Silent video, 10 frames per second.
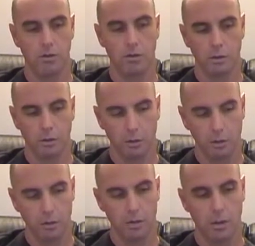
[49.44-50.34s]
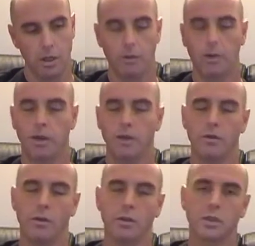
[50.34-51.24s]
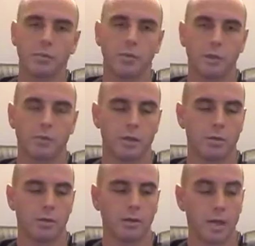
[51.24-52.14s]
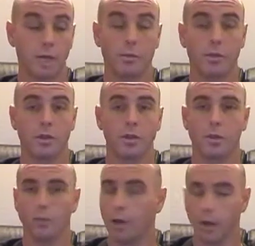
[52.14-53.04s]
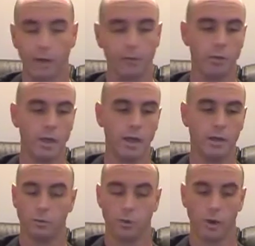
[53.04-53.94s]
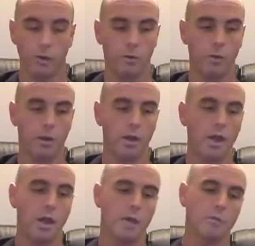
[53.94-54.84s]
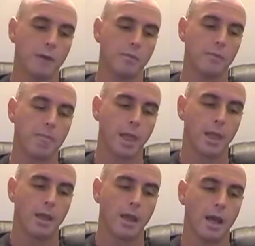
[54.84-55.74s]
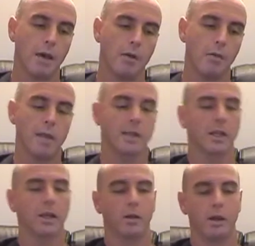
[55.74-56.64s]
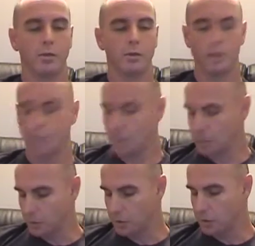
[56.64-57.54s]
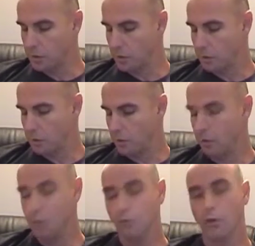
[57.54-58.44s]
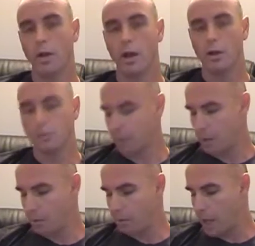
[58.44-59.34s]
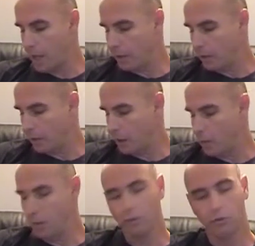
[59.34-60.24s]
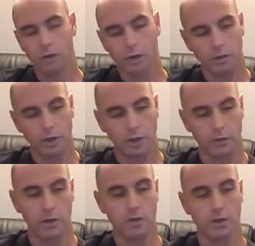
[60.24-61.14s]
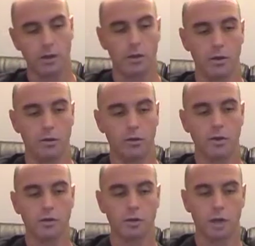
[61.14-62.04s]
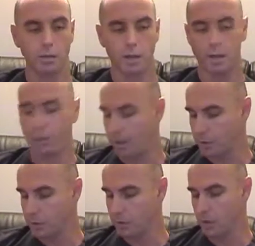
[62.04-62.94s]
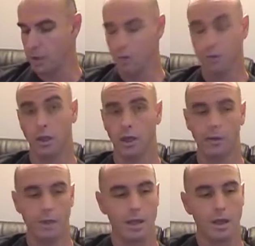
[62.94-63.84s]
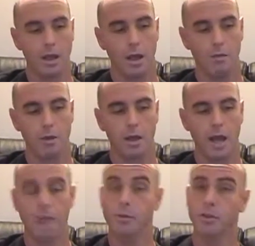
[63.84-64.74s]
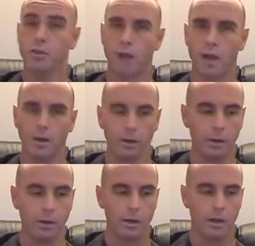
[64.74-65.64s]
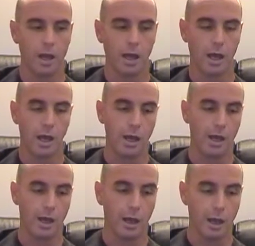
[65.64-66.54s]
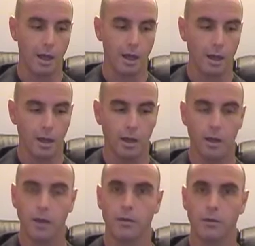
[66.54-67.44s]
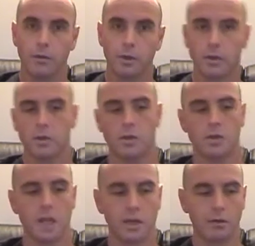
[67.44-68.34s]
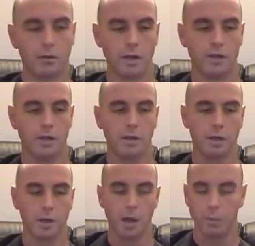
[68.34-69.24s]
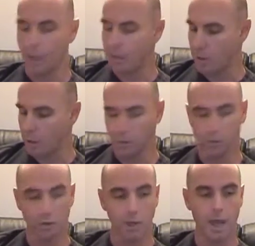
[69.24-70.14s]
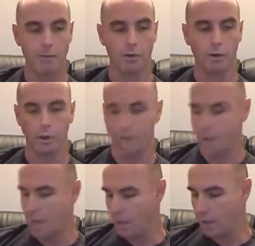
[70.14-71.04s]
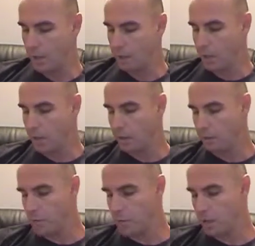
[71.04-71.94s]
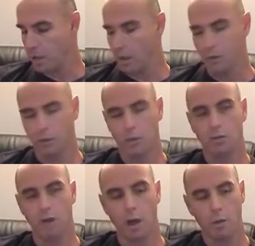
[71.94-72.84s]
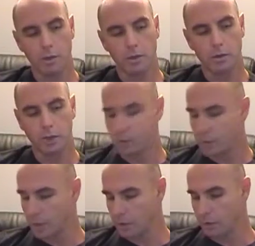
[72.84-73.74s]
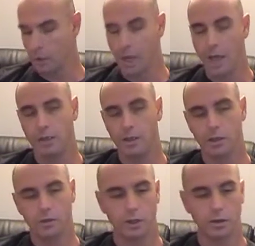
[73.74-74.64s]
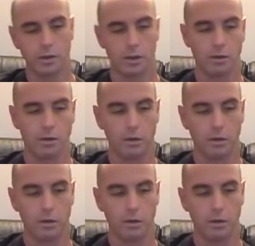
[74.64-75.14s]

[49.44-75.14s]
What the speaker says: I'm going to give you the simplest possible example so you can work it up from there to whatever you want. But basically all I'm doing is four notes, but I'm playing only three strings, right? So first string I play, the lowest string here is the low E. I'm going to hammer straight on to the second fret. So I'm going to play the open string, hammer on, and then I'm going to pick the two open strings next with the A and D string. So